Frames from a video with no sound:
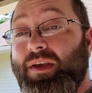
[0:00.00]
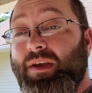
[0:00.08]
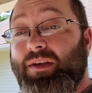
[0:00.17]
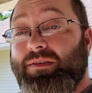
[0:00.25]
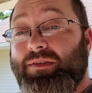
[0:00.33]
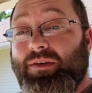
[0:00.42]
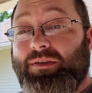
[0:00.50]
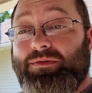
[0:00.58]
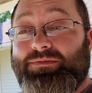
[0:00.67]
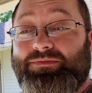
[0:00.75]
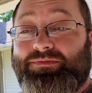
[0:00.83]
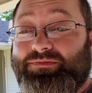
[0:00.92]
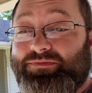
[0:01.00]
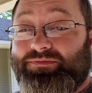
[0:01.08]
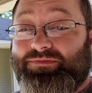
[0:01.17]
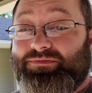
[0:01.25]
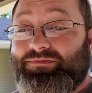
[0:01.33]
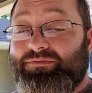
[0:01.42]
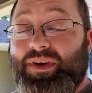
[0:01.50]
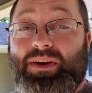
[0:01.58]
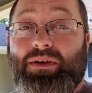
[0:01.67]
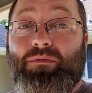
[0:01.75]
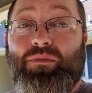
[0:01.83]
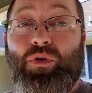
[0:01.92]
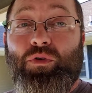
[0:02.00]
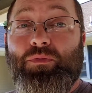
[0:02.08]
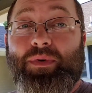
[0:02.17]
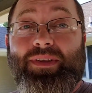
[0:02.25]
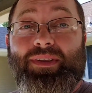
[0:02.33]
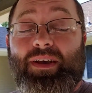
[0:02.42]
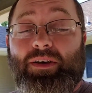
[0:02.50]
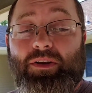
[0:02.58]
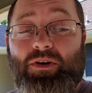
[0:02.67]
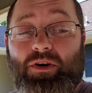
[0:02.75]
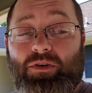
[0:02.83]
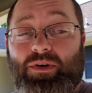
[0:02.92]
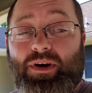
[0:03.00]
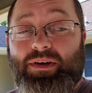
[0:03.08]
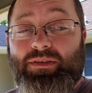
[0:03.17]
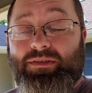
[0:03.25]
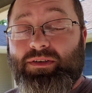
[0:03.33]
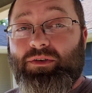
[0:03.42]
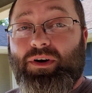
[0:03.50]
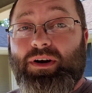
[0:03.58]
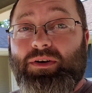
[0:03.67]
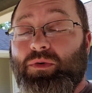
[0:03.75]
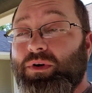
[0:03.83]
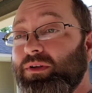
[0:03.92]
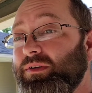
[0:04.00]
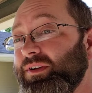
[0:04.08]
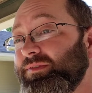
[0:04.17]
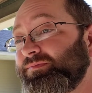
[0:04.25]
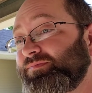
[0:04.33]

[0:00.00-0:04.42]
So, made an improvement in how the car rides, the ride quality.